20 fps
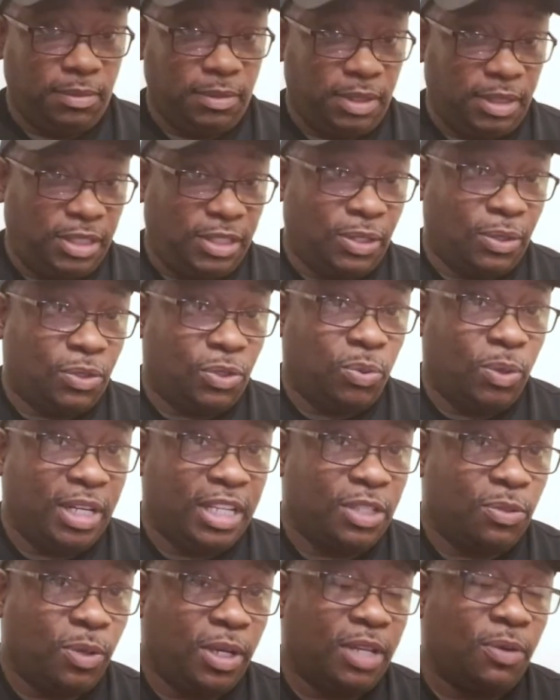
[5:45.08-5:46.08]
So
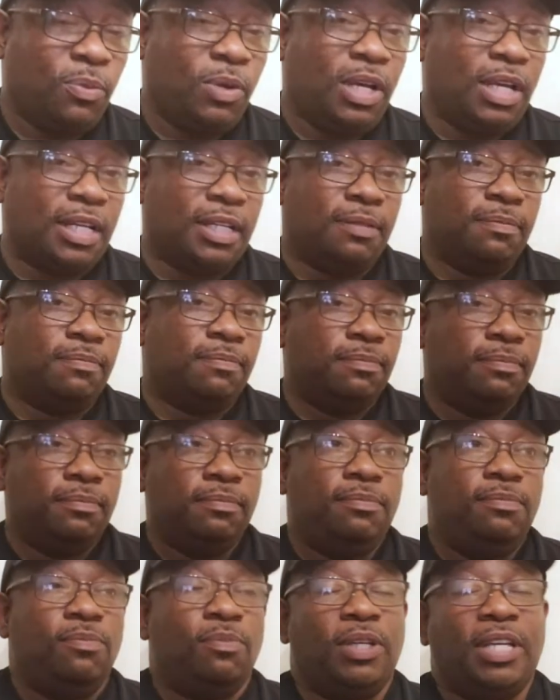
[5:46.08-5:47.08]
2021,
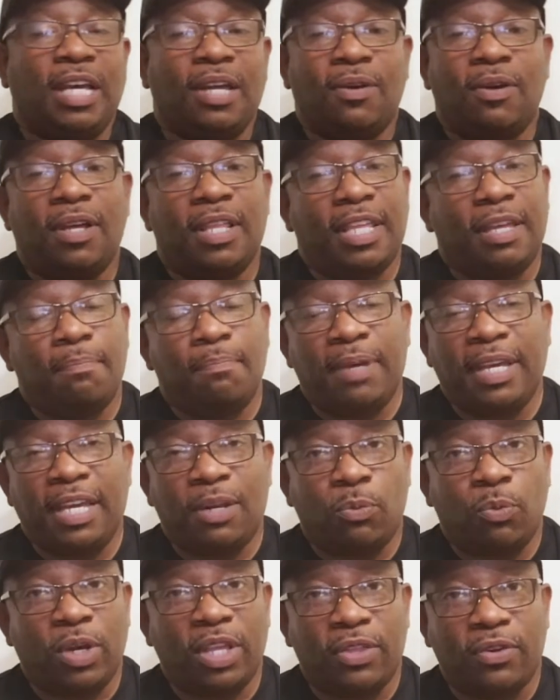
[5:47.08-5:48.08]
we got all that bad
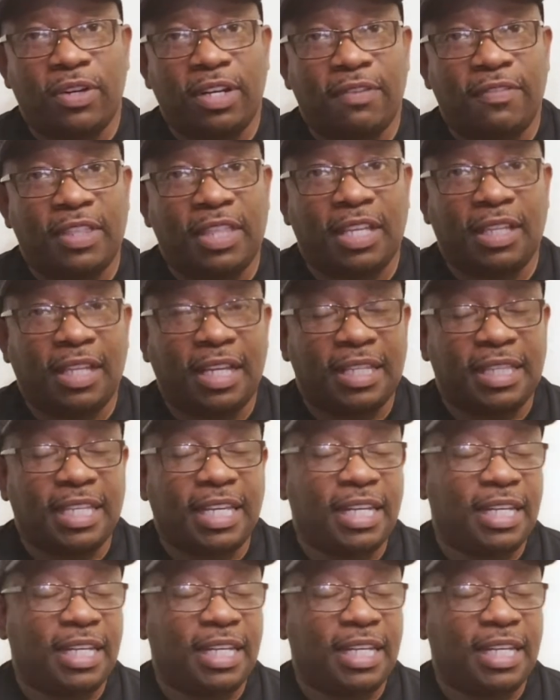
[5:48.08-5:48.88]
weather and everything like that,